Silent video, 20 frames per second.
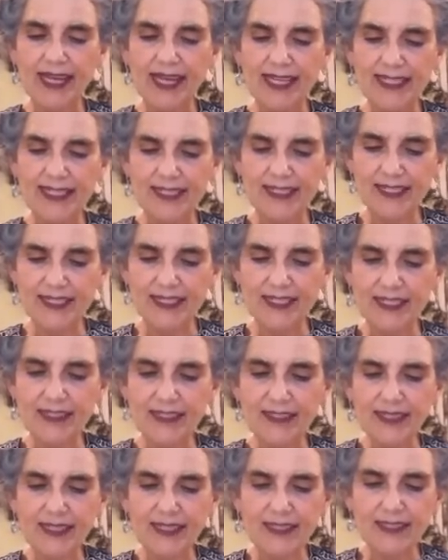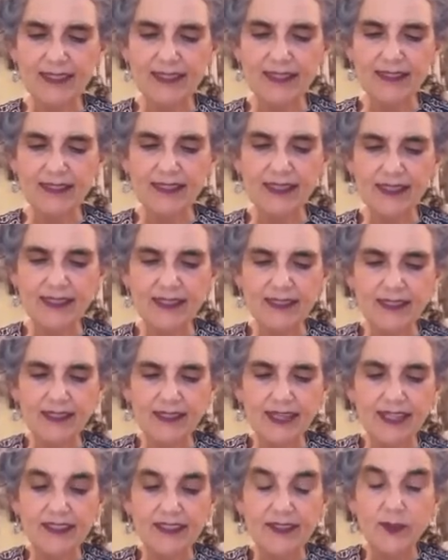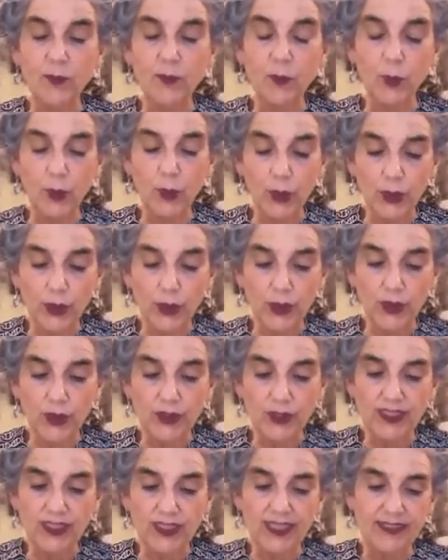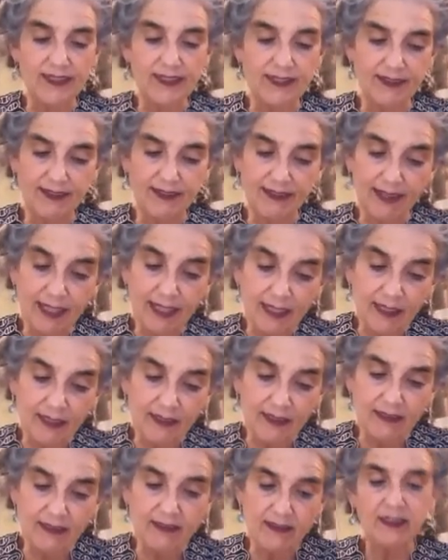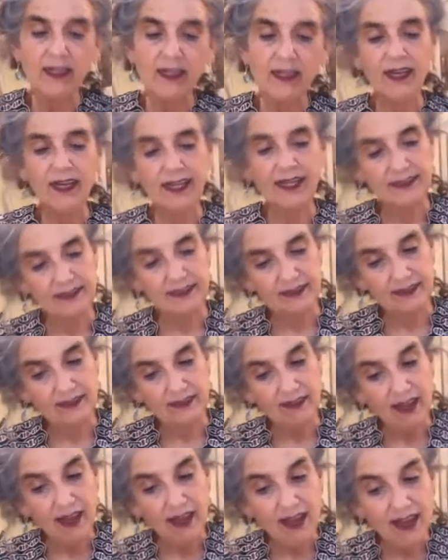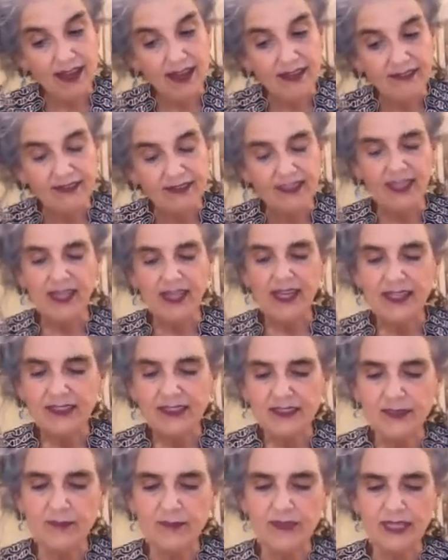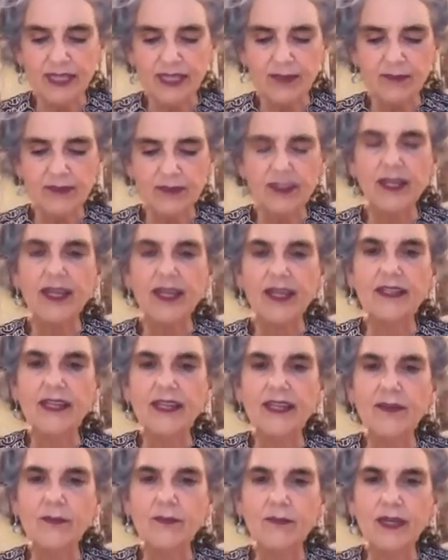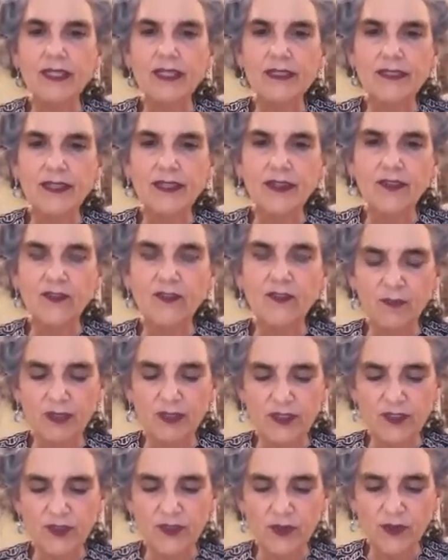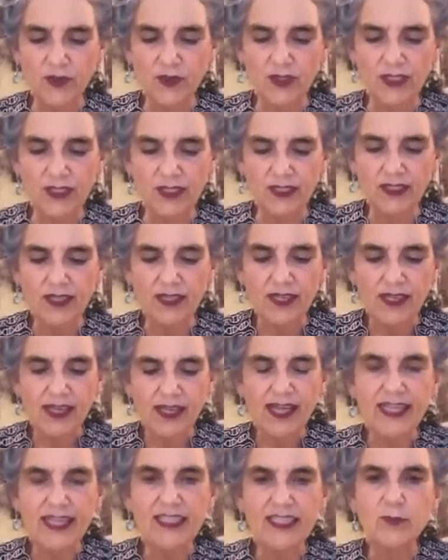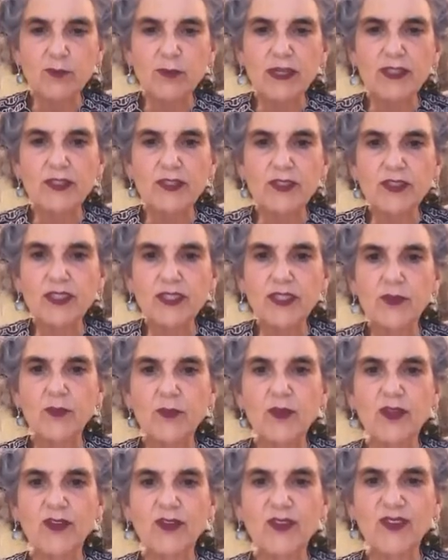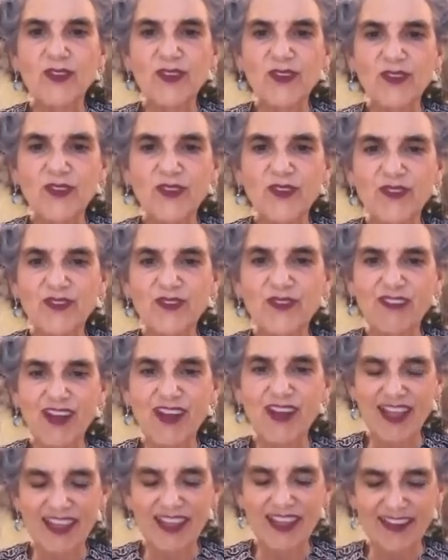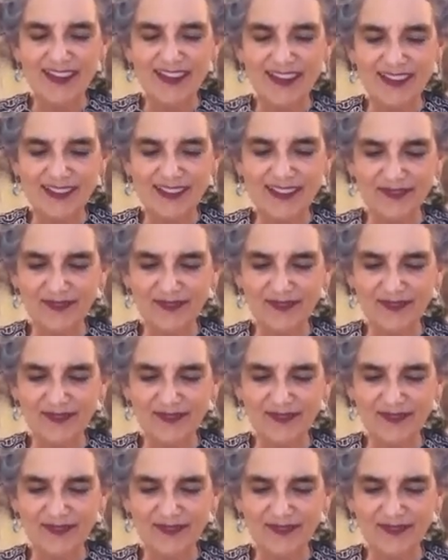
I steal, I steal, I steal. I steal words, I steal things, I steal lives. Sometimes I let myself be stolen, especially with you, Father.